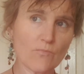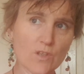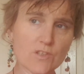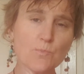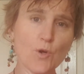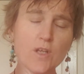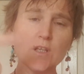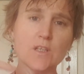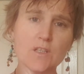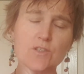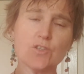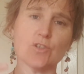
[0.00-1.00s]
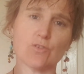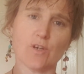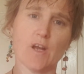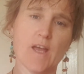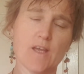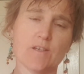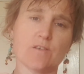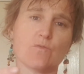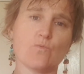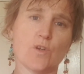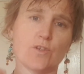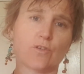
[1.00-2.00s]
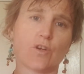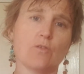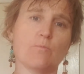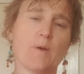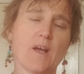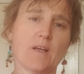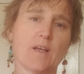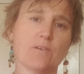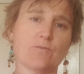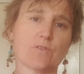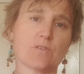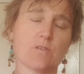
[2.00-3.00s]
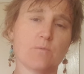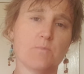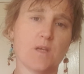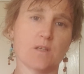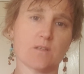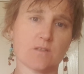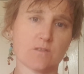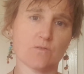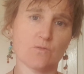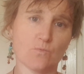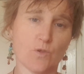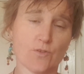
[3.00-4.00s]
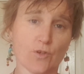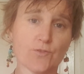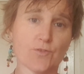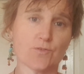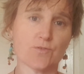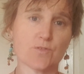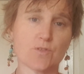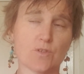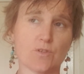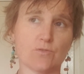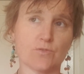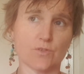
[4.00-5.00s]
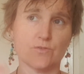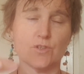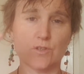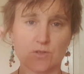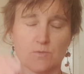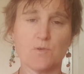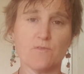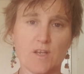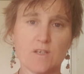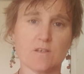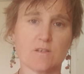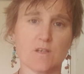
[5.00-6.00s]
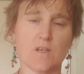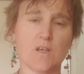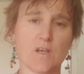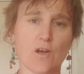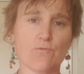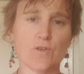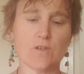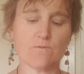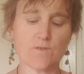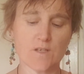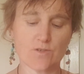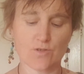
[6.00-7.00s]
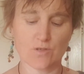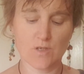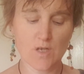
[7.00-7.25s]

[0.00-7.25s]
spraying it into your head when you're going back out to mix with others, so that to prevent a reinfection.